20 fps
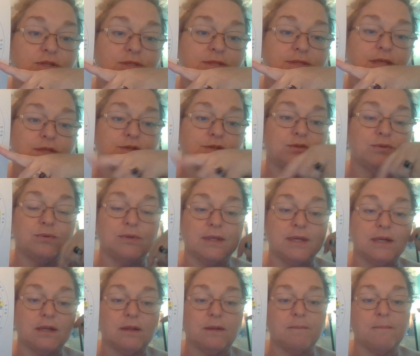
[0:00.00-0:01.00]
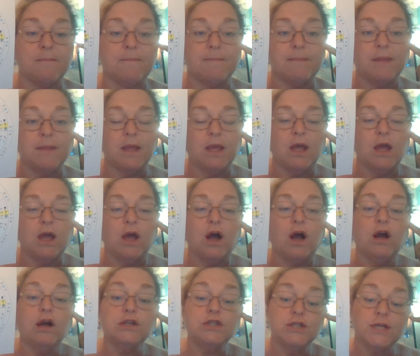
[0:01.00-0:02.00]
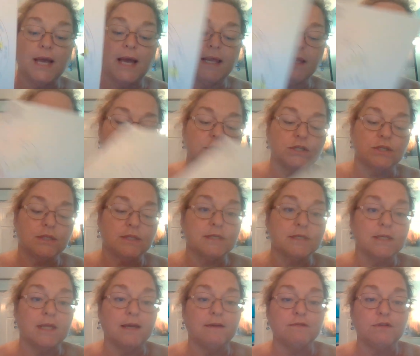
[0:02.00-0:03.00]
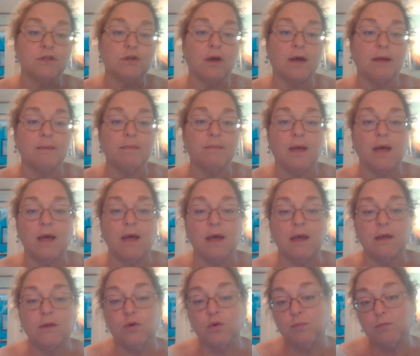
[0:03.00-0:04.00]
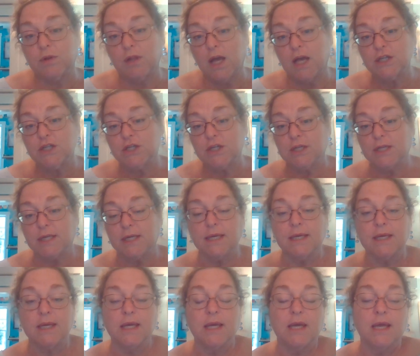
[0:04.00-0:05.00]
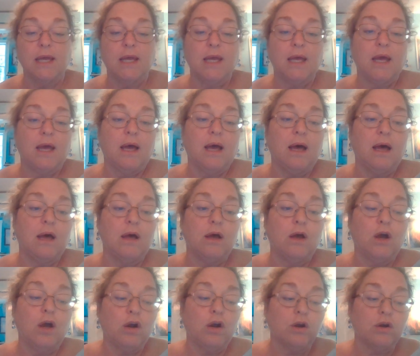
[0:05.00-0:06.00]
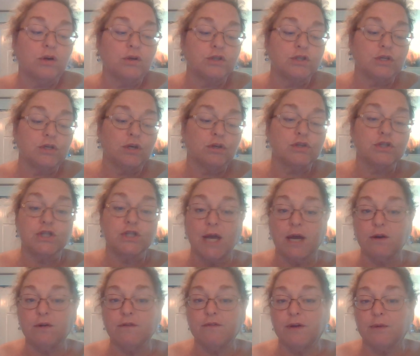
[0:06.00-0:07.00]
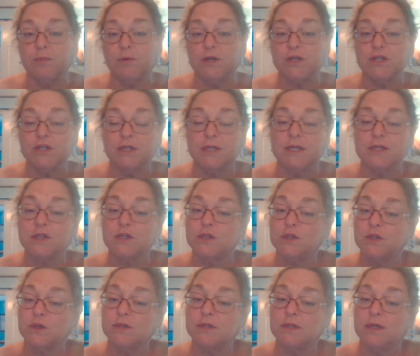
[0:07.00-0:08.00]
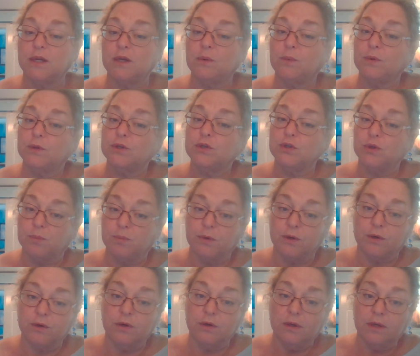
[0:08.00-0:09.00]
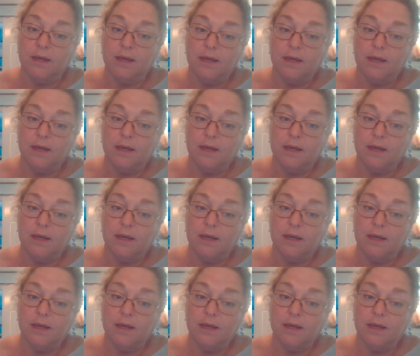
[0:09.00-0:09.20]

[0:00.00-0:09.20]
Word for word: she says too little. Her challenge in this lifetime, uh, numerologically, uh, her her shadow vibration is associated with Jupiter,